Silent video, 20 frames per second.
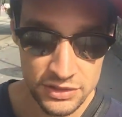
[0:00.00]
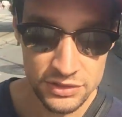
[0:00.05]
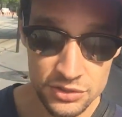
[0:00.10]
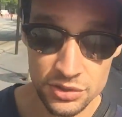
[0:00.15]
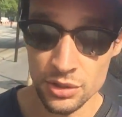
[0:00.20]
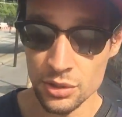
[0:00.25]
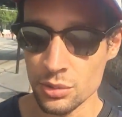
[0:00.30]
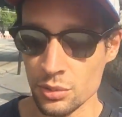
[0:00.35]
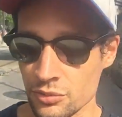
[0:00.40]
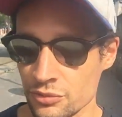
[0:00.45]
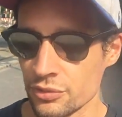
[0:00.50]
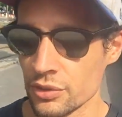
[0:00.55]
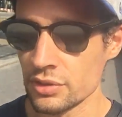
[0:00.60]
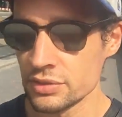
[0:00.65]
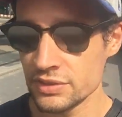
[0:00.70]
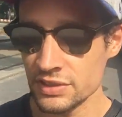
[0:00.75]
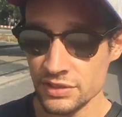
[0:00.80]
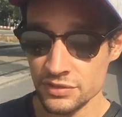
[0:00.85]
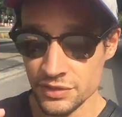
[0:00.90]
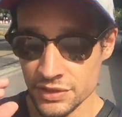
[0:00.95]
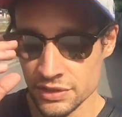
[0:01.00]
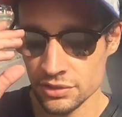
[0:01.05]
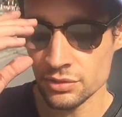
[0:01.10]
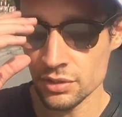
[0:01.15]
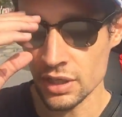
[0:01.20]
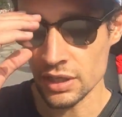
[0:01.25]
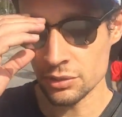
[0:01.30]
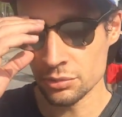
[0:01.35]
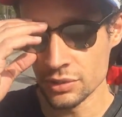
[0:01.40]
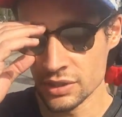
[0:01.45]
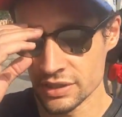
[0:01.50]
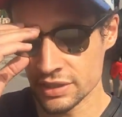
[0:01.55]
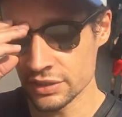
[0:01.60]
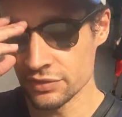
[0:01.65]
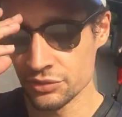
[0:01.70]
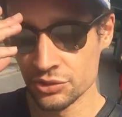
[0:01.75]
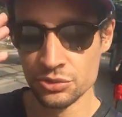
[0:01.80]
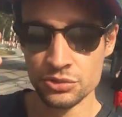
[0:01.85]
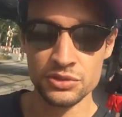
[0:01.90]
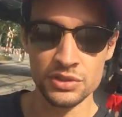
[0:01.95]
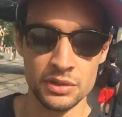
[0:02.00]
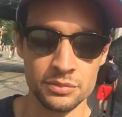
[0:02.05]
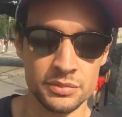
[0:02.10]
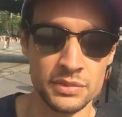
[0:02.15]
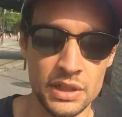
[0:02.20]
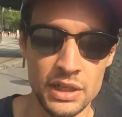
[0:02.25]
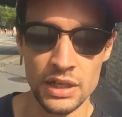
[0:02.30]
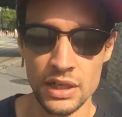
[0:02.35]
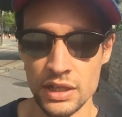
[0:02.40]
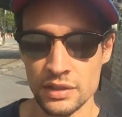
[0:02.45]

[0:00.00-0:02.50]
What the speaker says: So for this video I will give you some